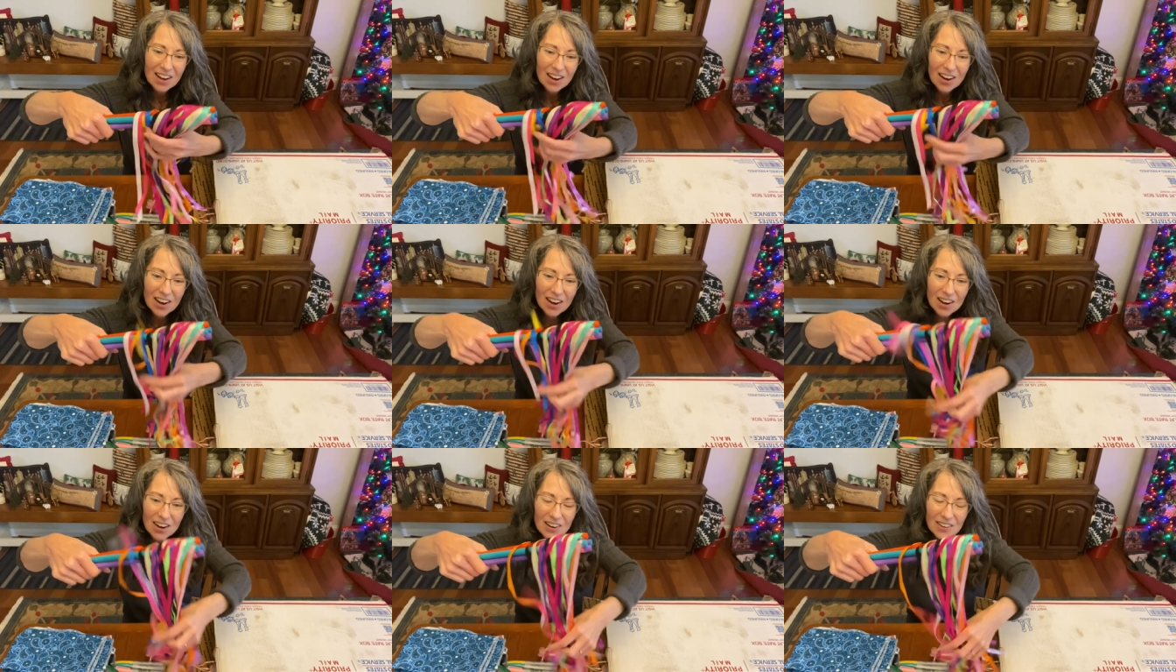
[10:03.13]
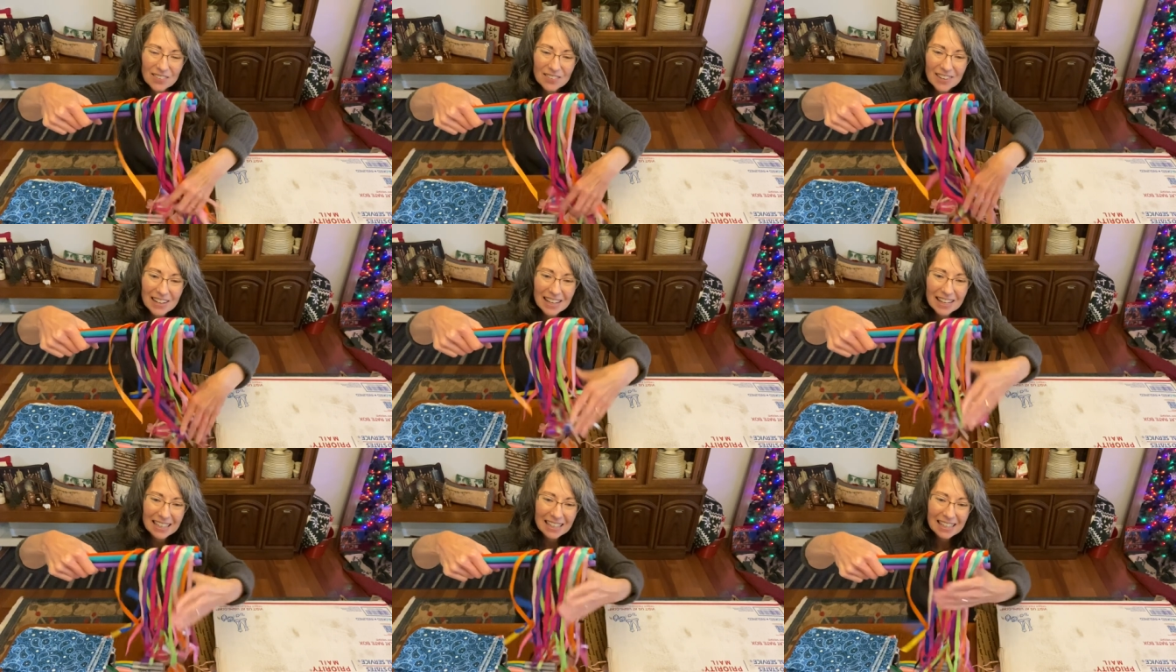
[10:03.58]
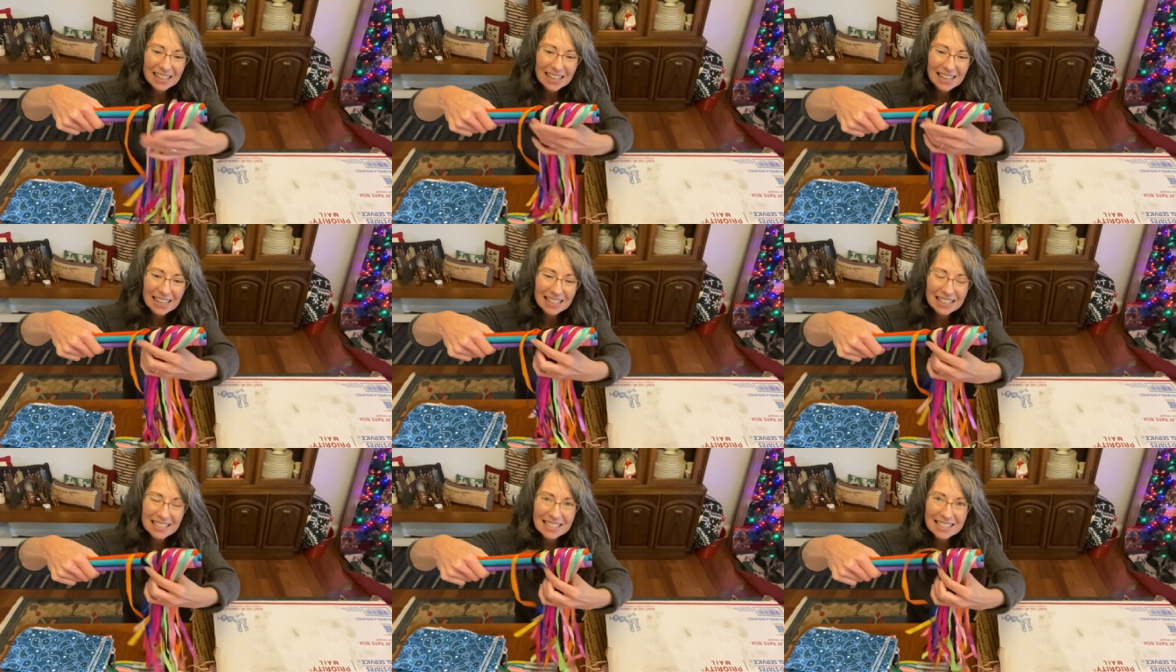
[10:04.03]
already,
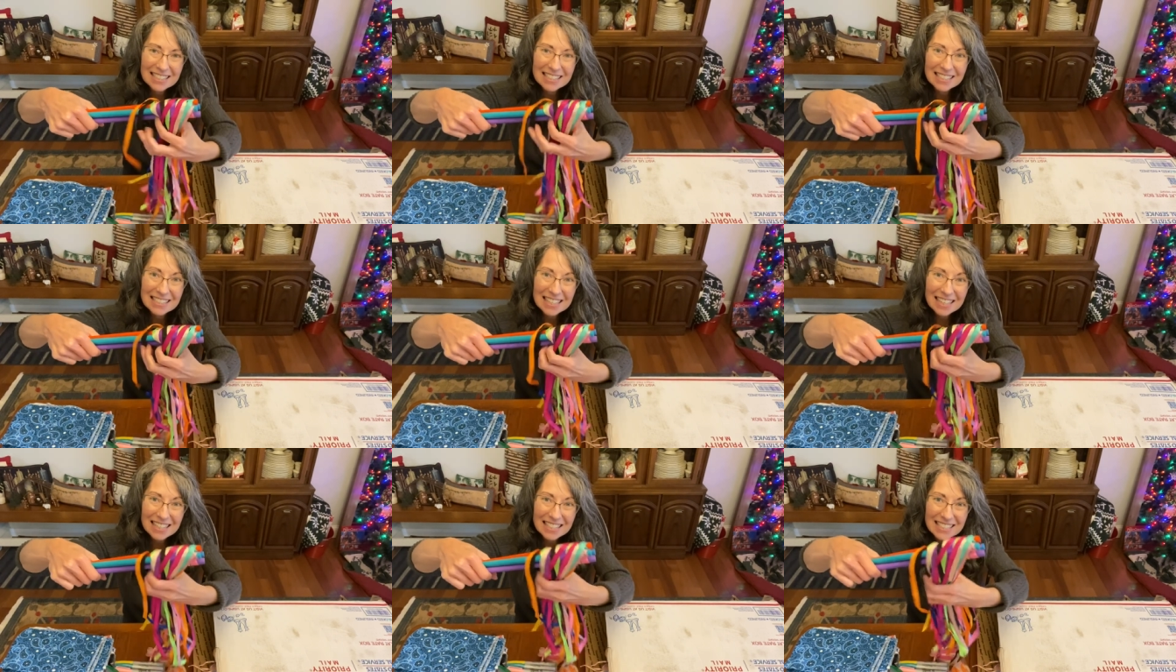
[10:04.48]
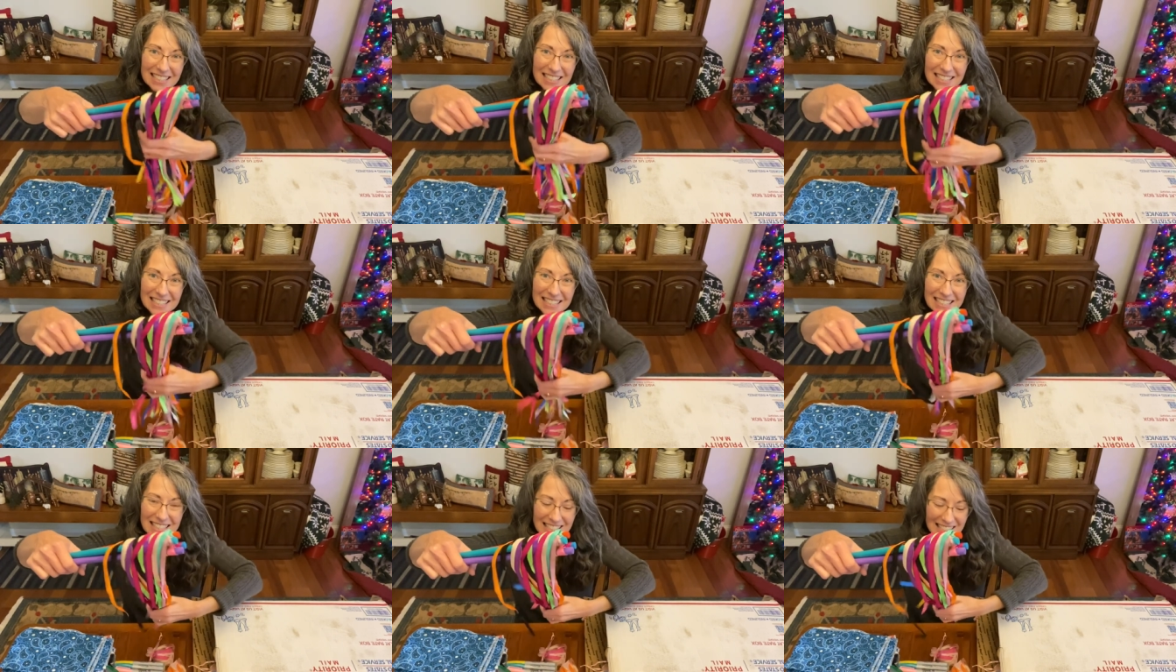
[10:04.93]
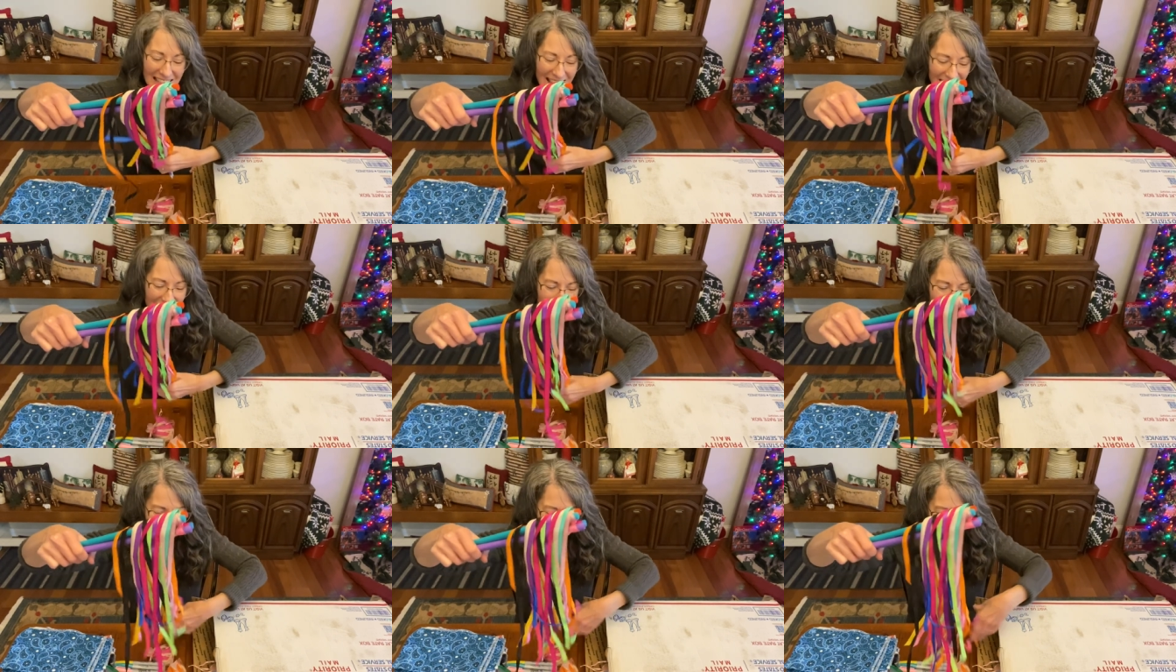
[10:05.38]
and it's just
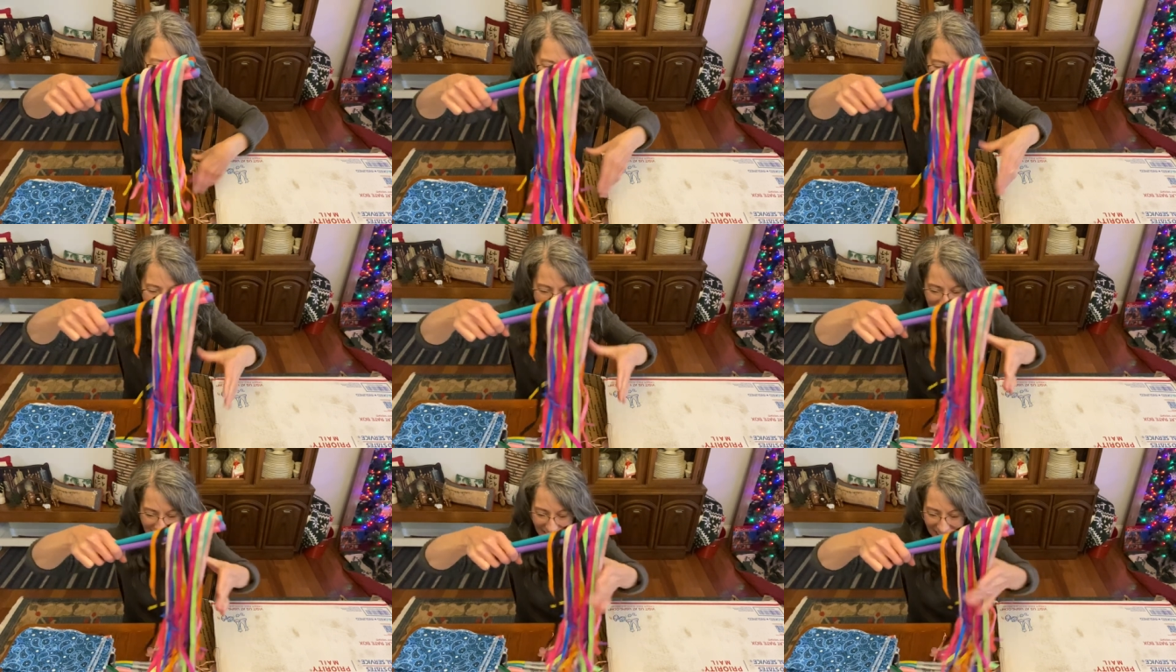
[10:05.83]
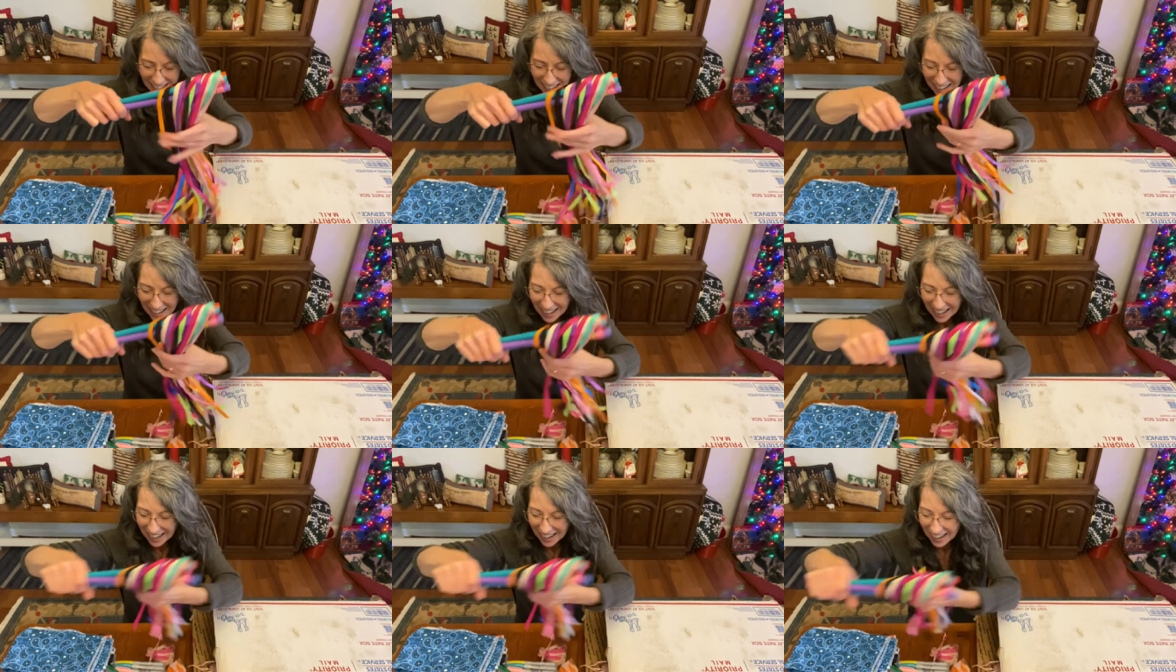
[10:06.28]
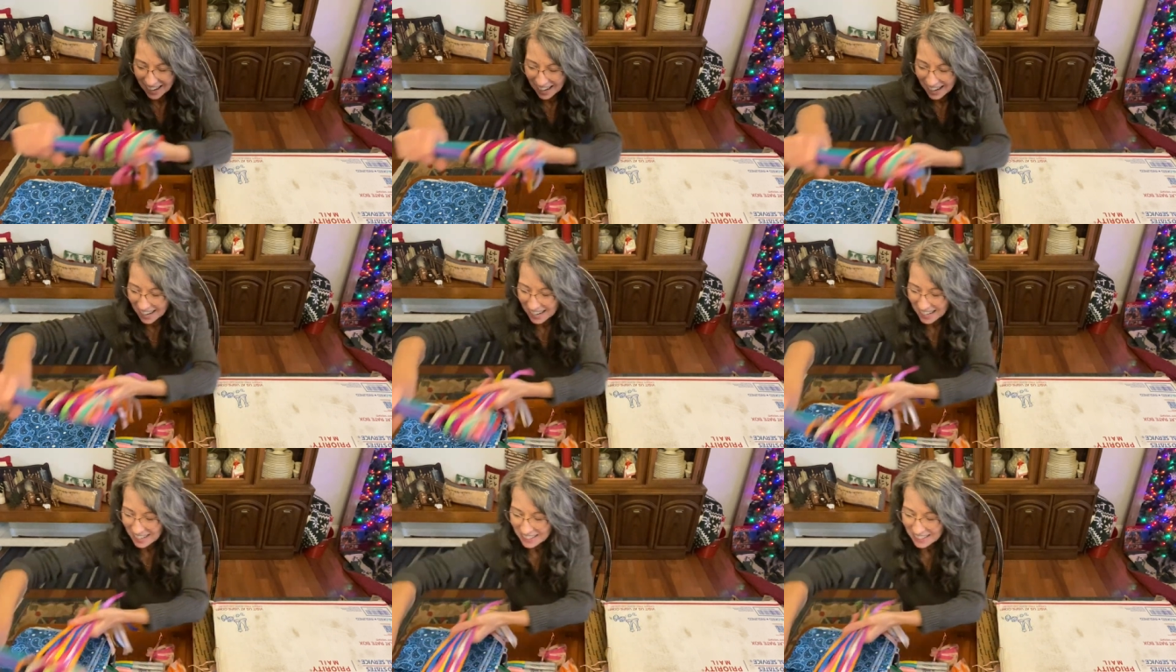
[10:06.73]
December.
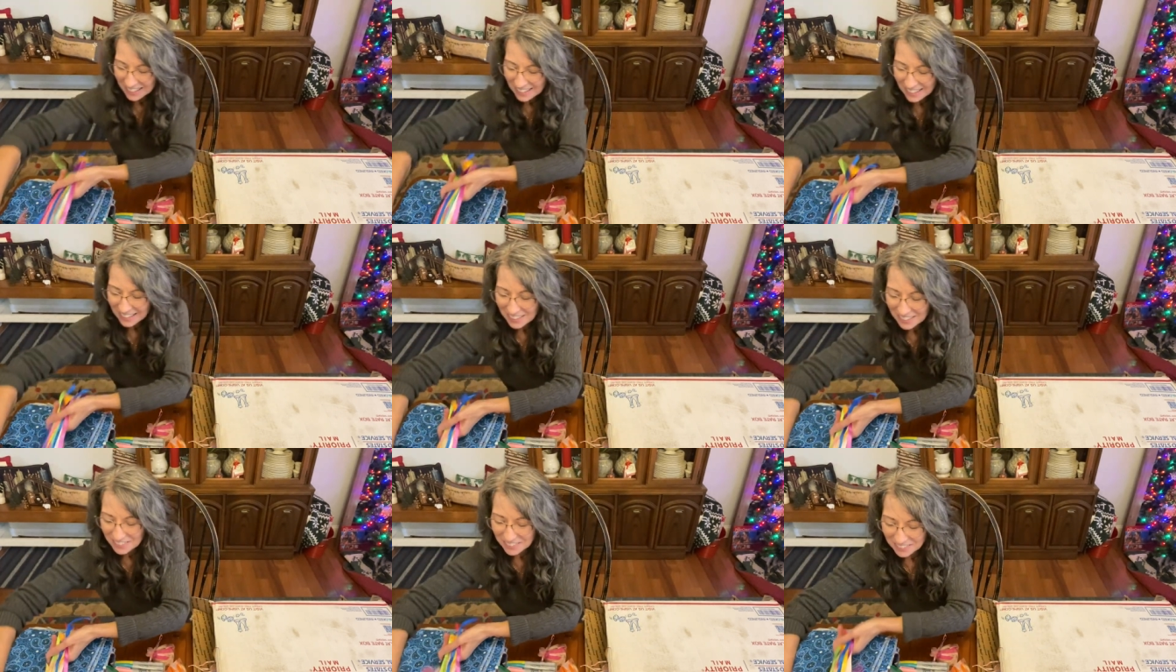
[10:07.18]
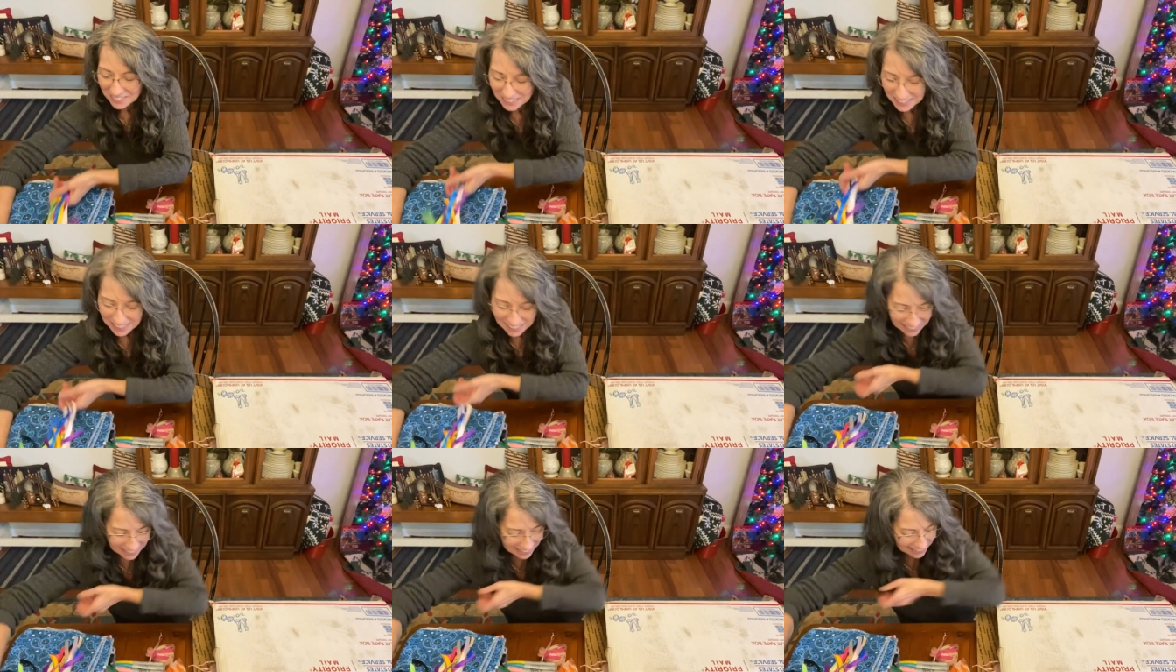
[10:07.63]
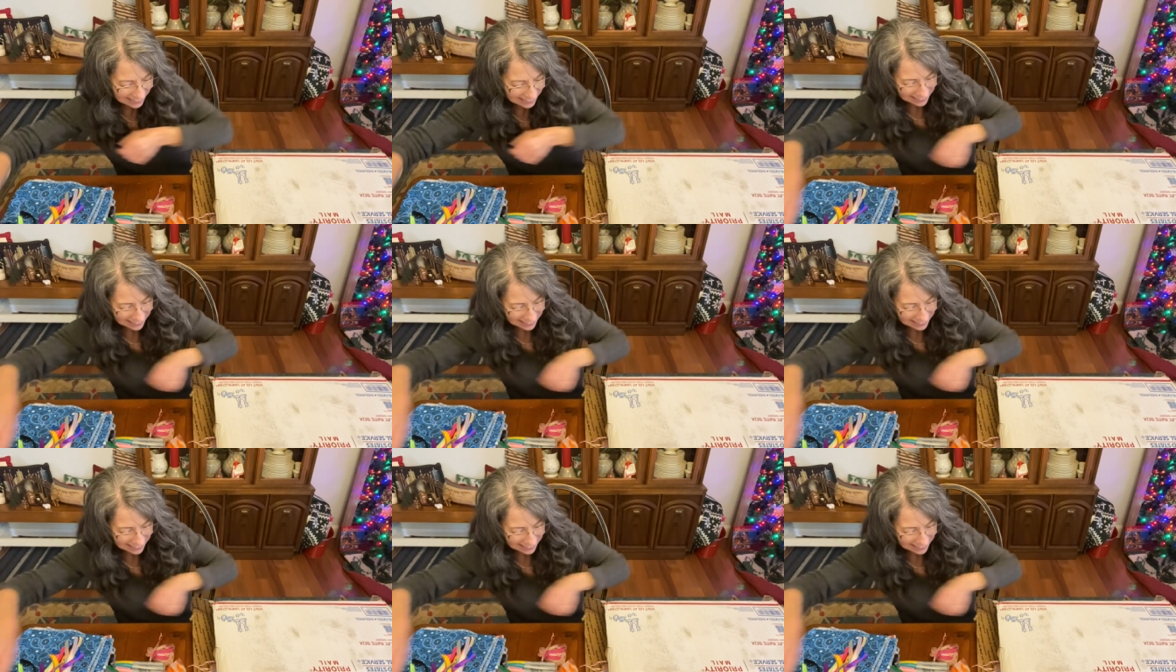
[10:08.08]
I feel